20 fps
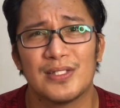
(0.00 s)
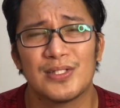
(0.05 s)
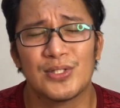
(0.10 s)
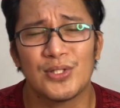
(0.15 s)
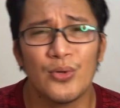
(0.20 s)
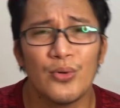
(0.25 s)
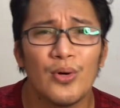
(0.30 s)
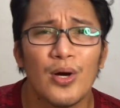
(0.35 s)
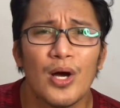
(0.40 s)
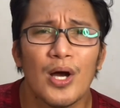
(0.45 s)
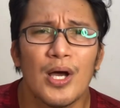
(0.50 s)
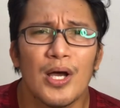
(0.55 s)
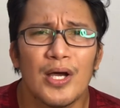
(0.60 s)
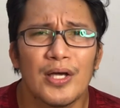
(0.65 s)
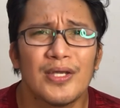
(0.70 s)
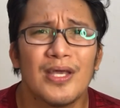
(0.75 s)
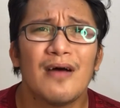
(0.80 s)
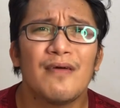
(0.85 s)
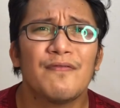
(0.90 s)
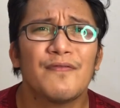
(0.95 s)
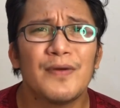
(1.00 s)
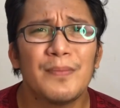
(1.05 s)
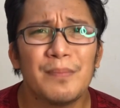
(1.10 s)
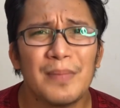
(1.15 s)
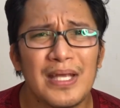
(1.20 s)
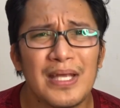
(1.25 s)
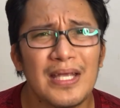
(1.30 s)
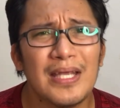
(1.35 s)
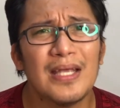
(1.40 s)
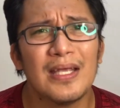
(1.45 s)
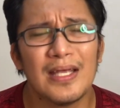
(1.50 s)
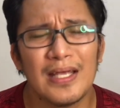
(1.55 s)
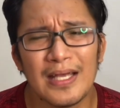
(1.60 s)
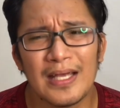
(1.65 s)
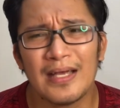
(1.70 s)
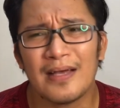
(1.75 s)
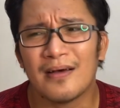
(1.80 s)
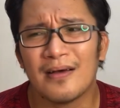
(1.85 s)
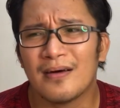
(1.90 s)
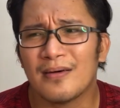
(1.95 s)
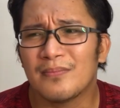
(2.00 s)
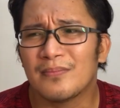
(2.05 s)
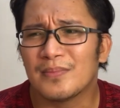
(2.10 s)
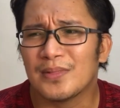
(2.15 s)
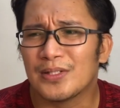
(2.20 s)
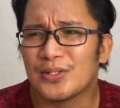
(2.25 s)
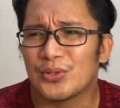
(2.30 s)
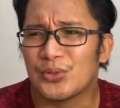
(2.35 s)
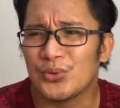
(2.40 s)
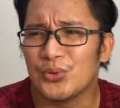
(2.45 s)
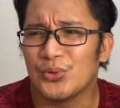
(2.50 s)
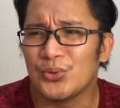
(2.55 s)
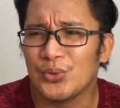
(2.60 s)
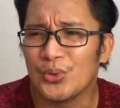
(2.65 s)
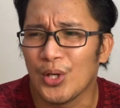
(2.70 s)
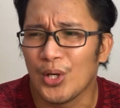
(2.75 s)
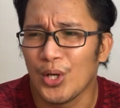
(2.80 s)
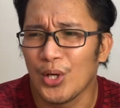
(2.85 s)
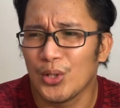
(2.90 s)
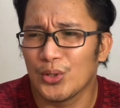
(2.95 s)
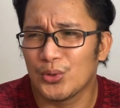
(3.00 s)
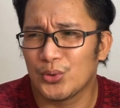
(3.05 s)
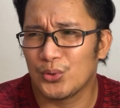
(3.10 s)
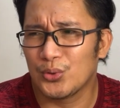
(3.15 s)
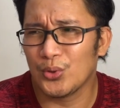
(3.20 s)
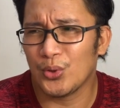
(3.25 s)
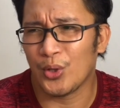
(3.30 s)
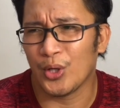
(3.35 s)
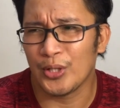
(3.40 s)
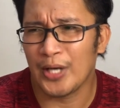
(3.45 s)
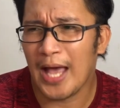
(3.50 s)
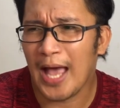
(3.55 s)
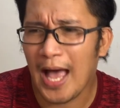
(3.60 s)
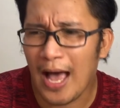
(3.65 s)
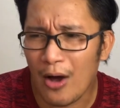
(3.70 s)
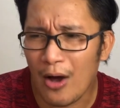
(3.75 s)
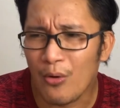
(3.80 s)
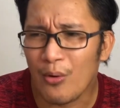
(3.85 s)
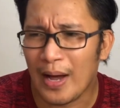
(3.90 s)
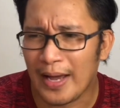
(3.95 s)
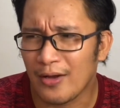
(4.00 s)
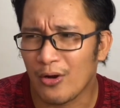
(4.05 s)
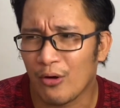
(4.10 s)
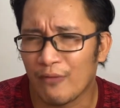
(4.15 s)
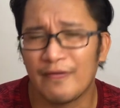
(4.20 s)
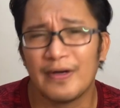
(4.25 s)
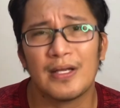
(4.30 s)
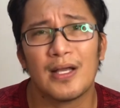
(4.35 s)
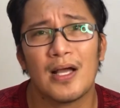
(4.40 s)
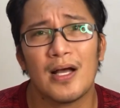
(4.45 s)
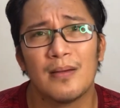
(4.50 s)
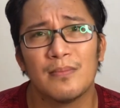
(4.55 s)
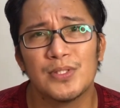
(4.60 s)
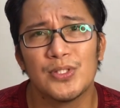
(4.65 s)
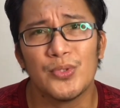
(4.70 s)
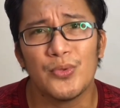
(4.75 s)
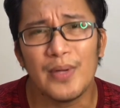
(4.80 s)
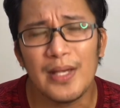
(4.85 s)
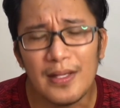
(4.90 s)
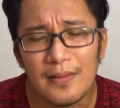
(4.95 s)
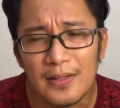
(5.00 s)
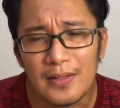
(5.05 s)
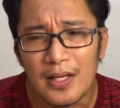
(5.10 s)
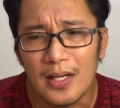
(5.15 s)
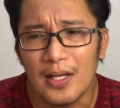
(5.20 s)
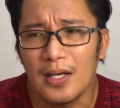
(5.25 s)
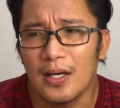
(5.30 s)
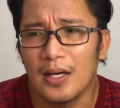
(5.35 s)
So yeah, for me, on how I overcome to it,